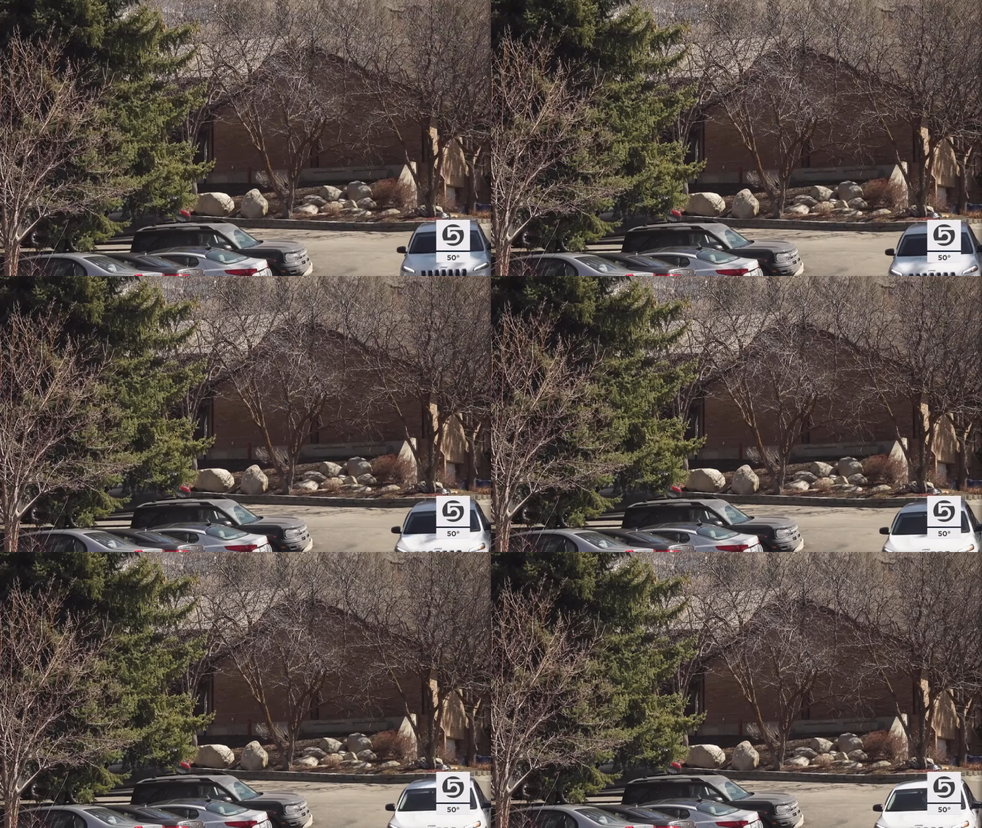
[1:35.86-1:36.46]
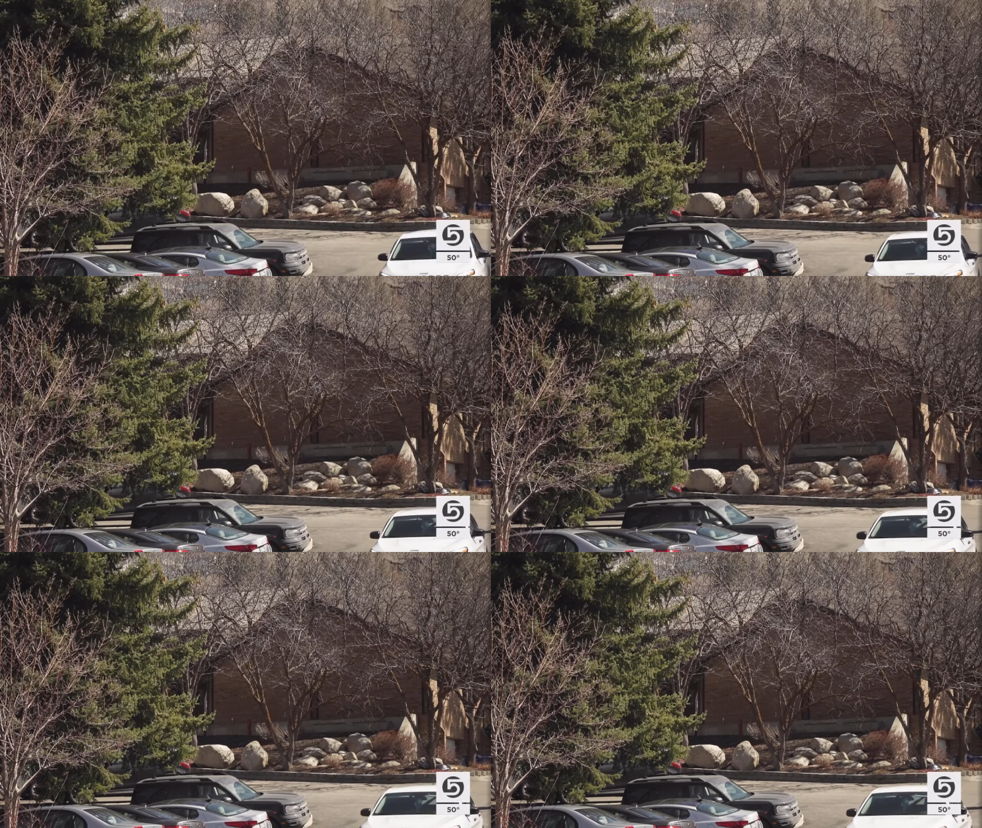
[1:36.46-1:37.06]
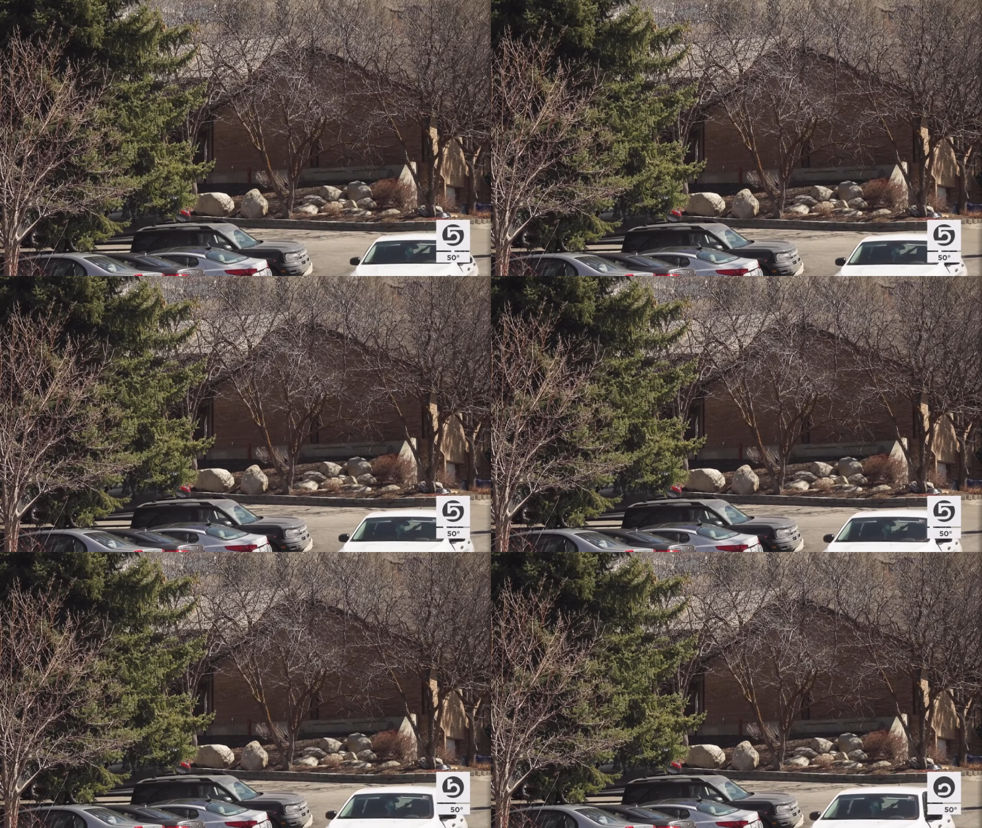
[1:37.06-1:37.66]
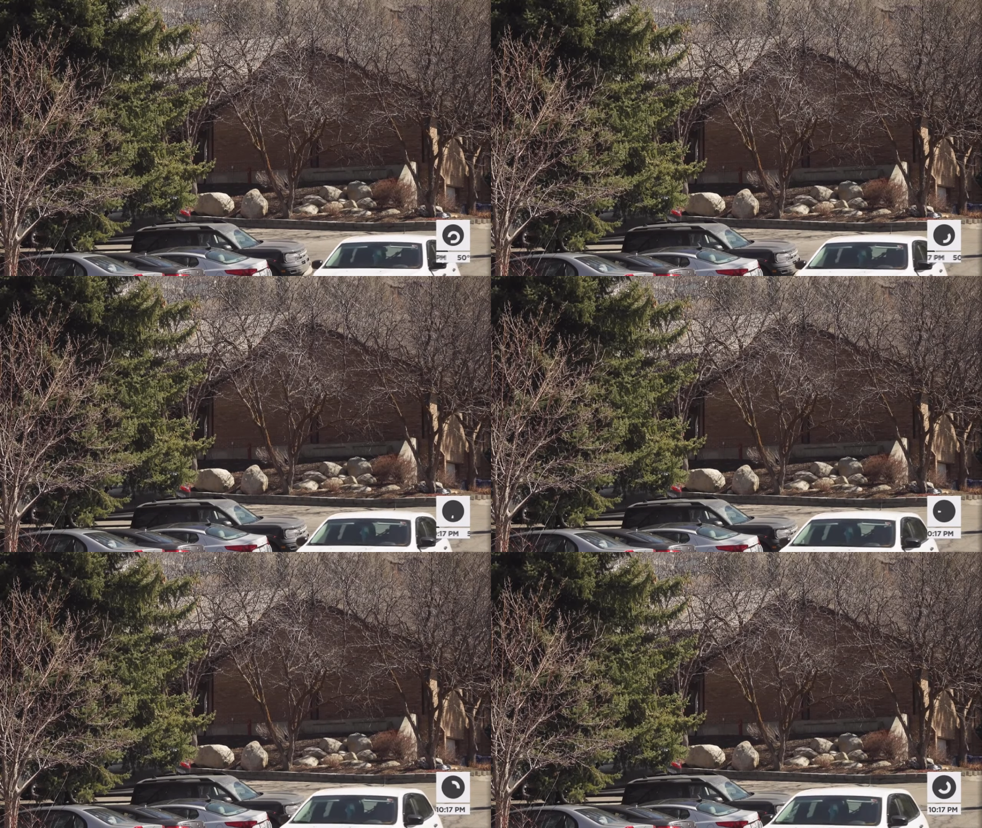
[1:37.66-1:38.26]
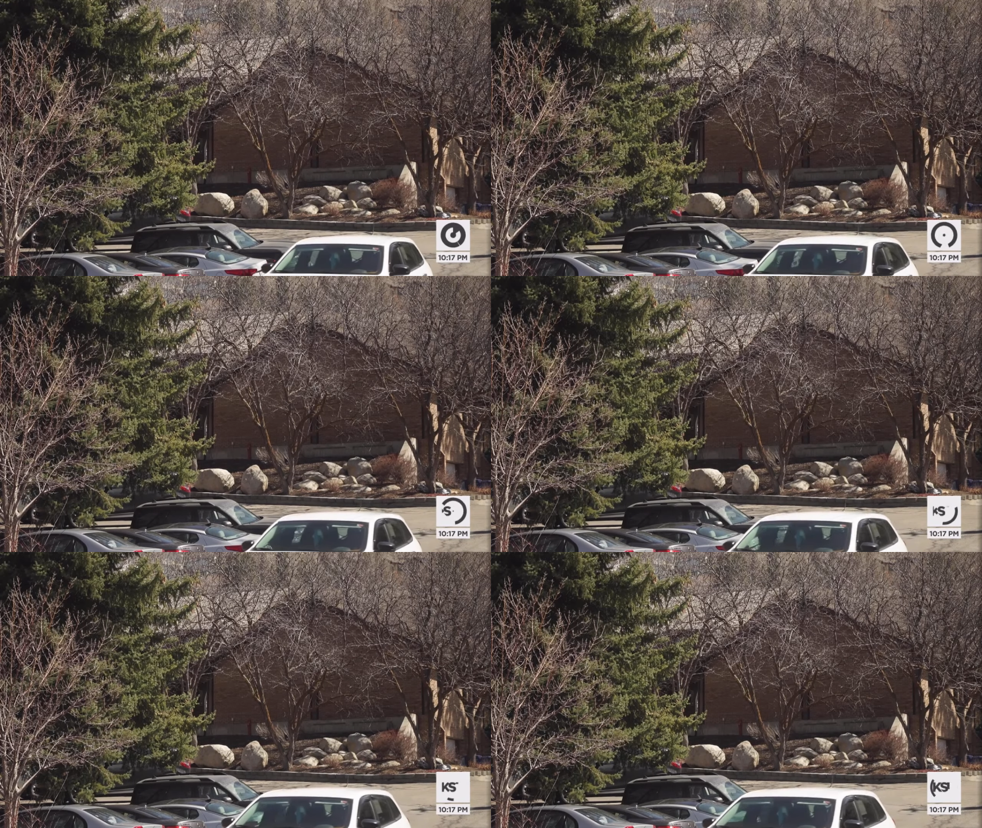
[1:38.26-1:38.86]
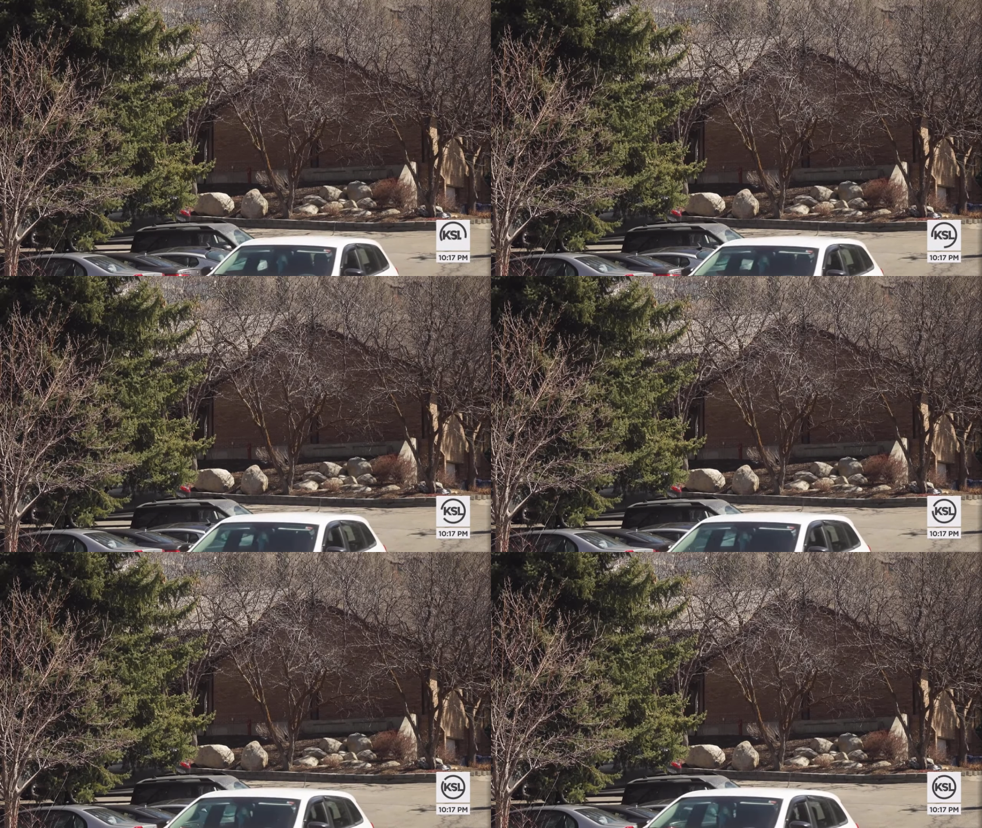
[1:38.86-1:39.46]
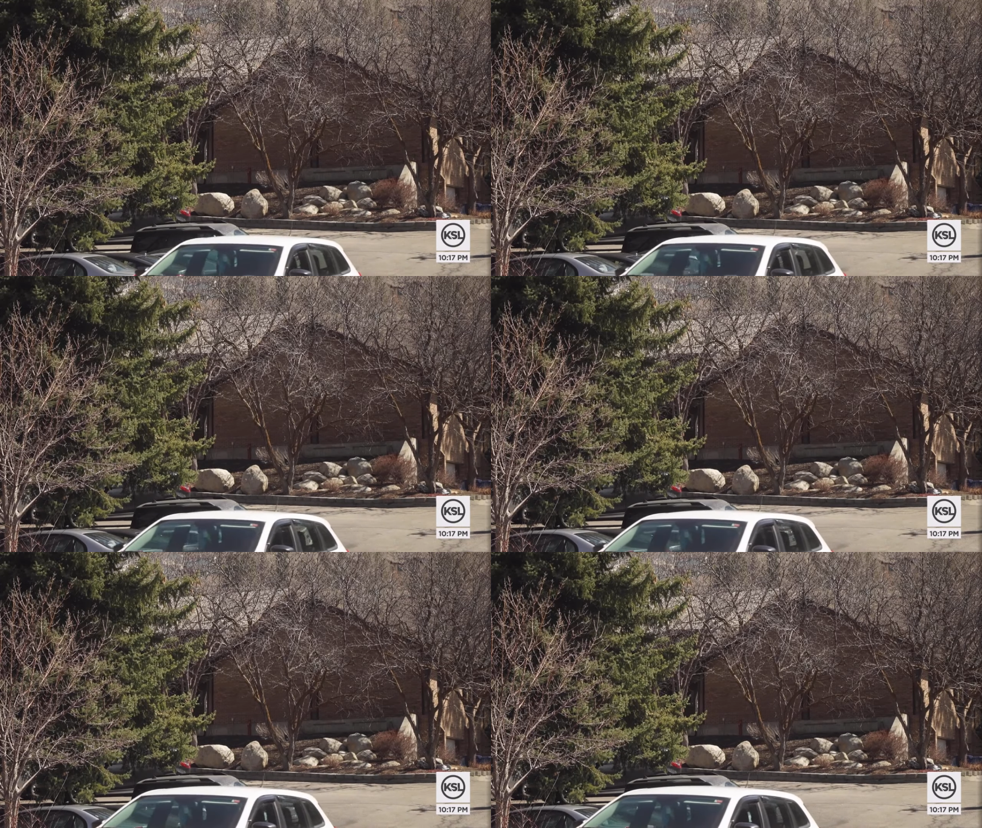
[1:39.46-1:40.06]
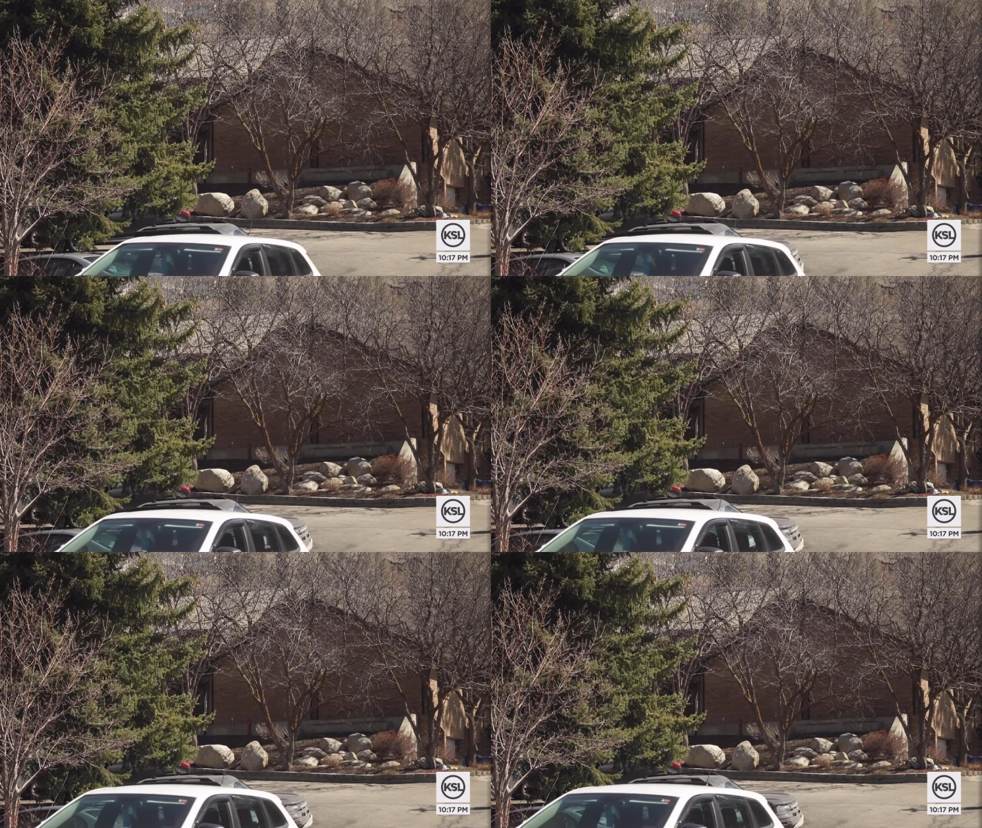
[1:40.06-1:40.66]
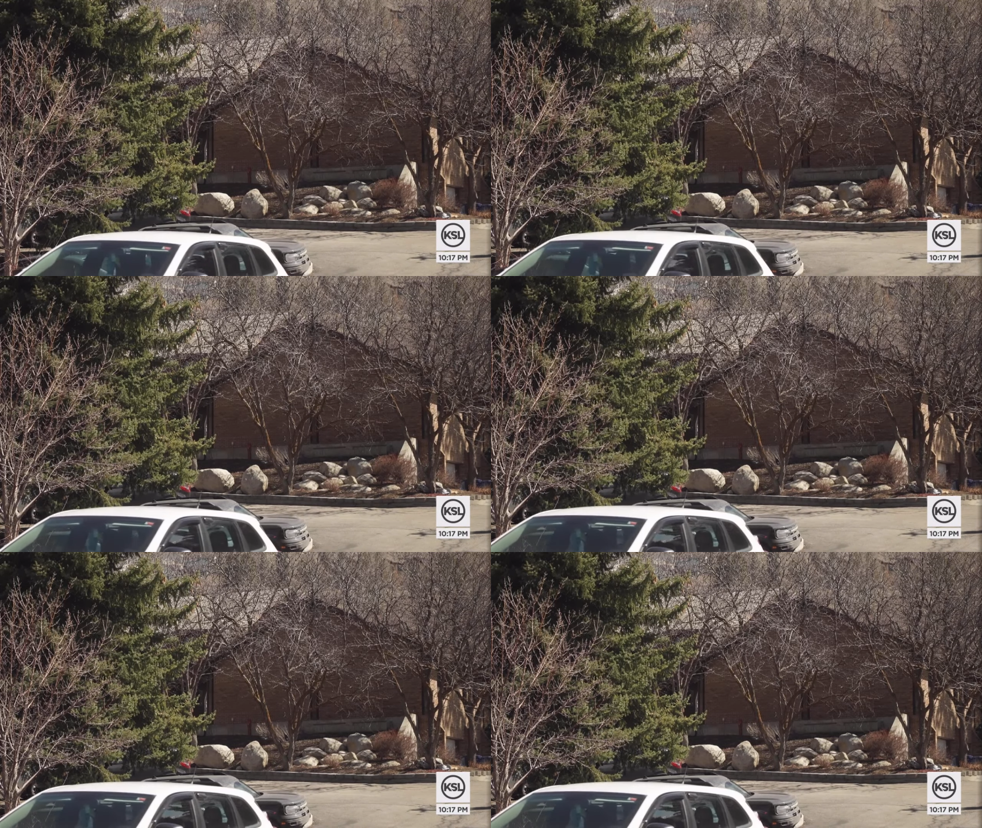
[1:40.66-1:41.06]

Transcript: Nobody's mouth can be seen.